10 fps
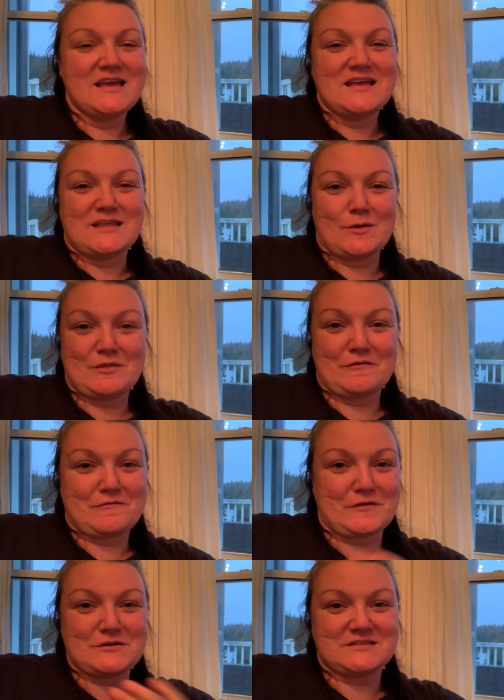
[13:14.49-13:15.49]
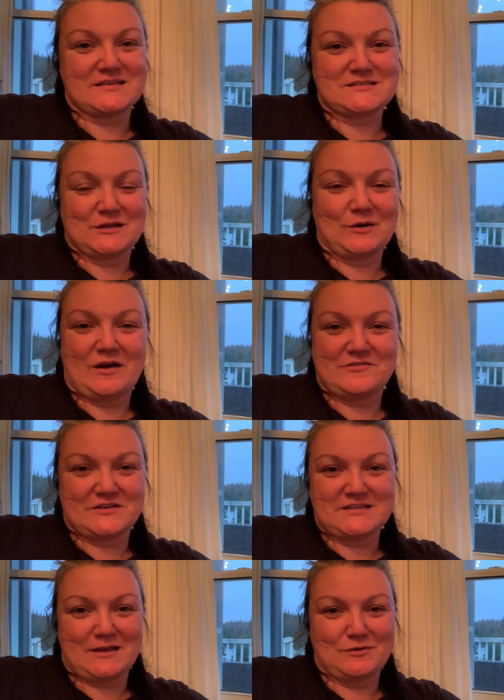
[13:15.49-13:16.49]
They were the first things to go off our
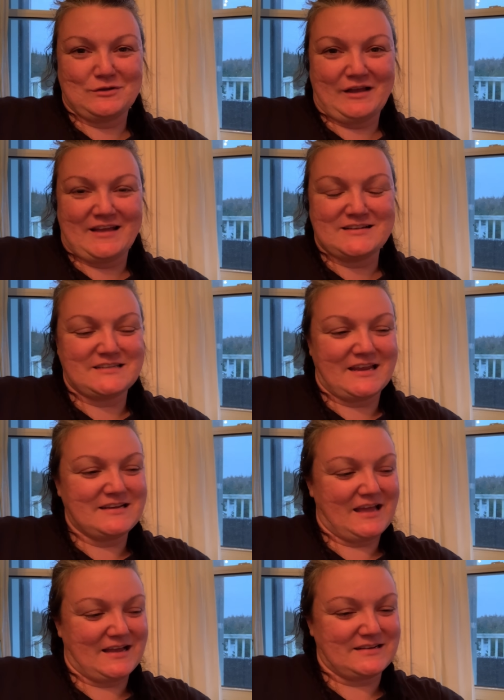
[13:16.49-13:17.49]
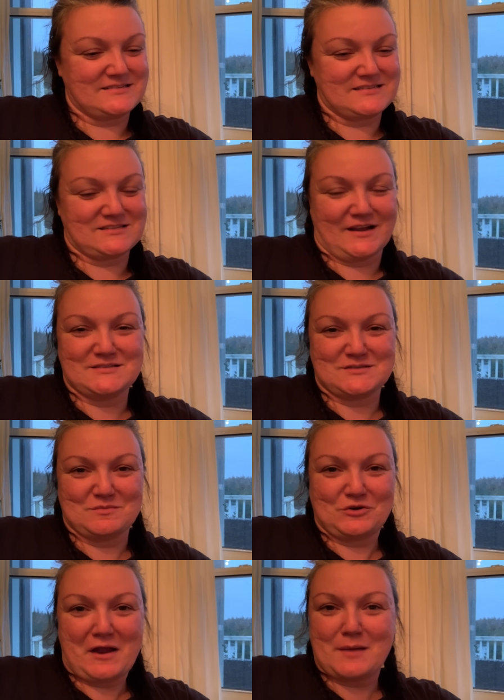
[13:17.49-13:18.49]
table. And Dayton had designed some
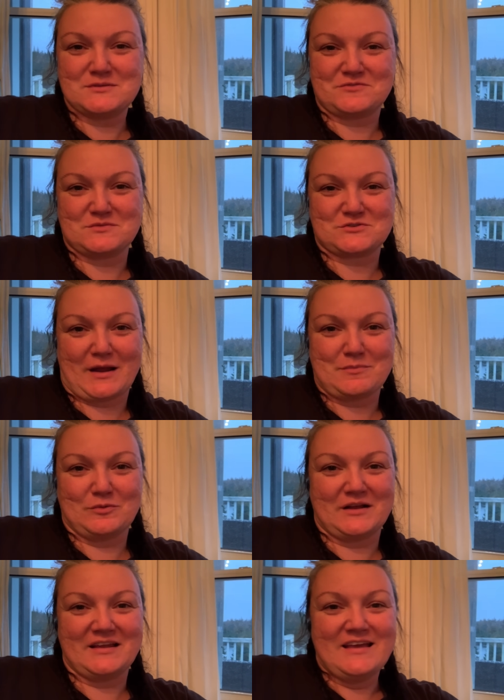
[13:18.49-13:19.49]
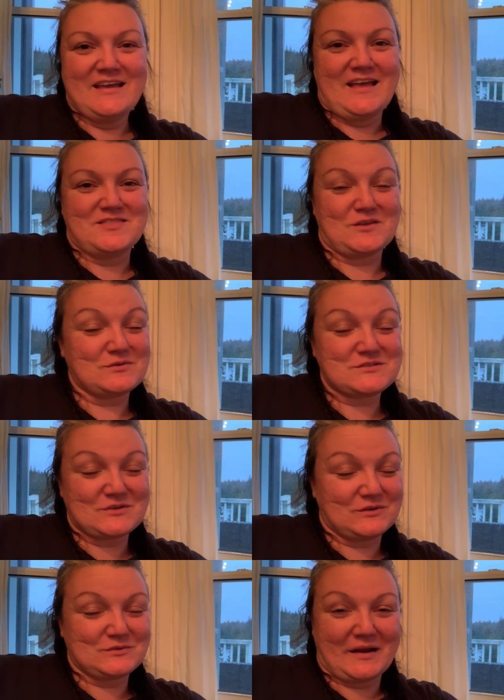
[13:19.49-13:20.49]
crabs from scrap wood. Those
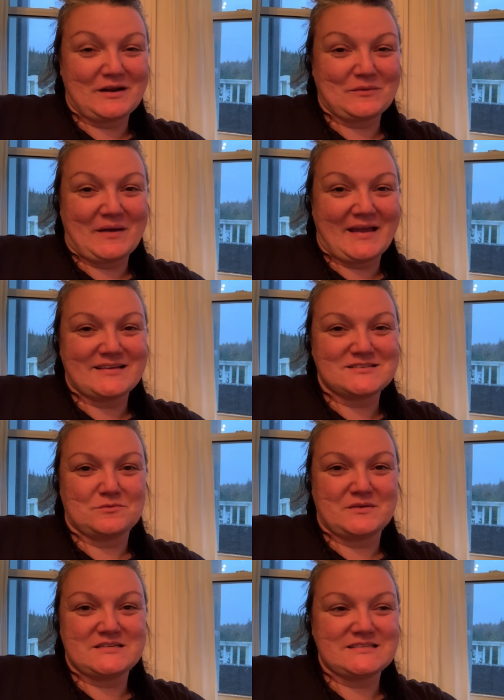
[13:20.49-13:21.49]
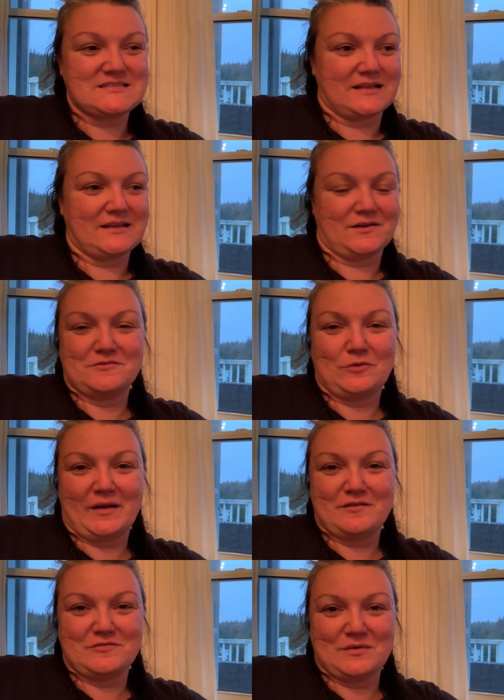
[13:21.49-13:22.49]
sold right away. So we did sell out of
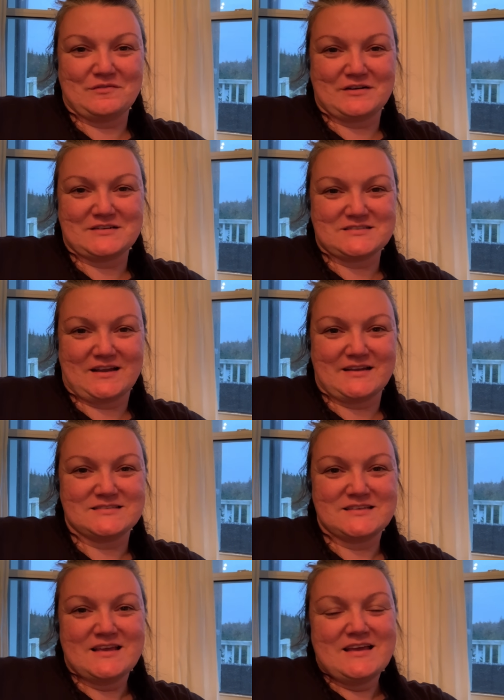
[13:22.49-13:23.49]
quite a few of our designs.